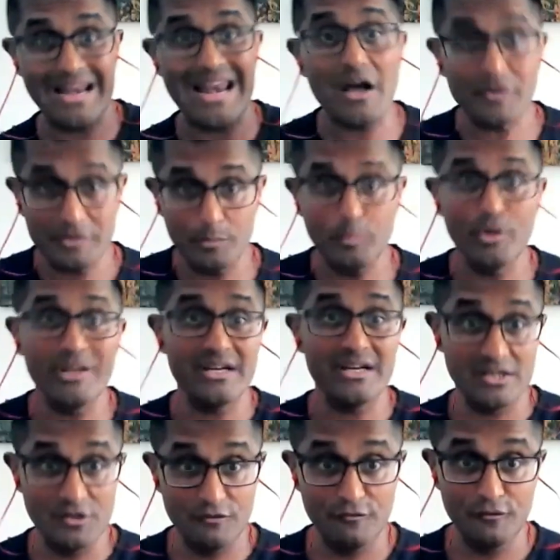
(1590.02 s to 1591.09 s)
and now they're putting
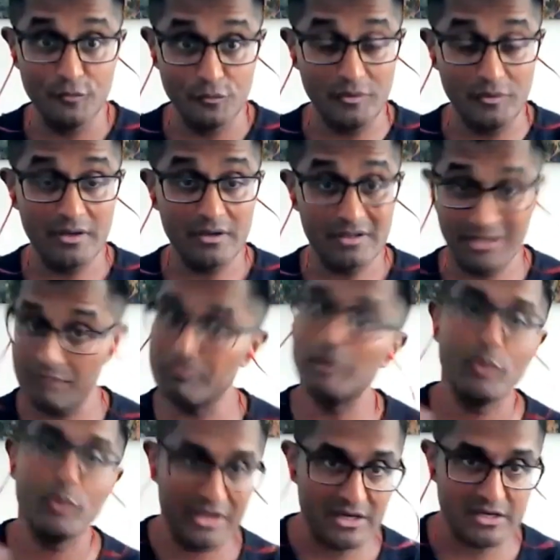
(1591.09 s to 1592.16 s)
it into food. They've
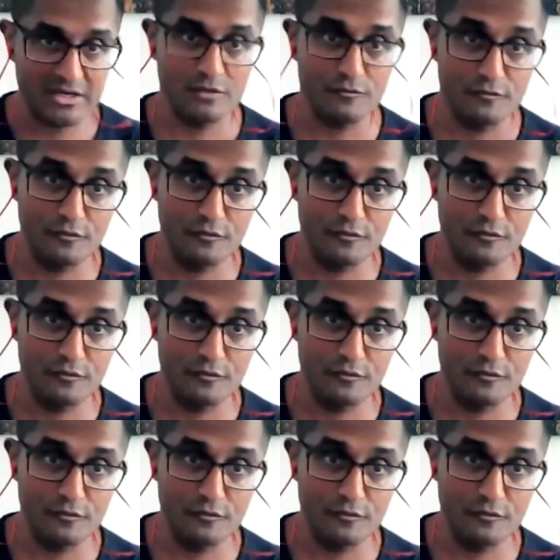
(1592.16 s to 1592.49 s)
been putting it into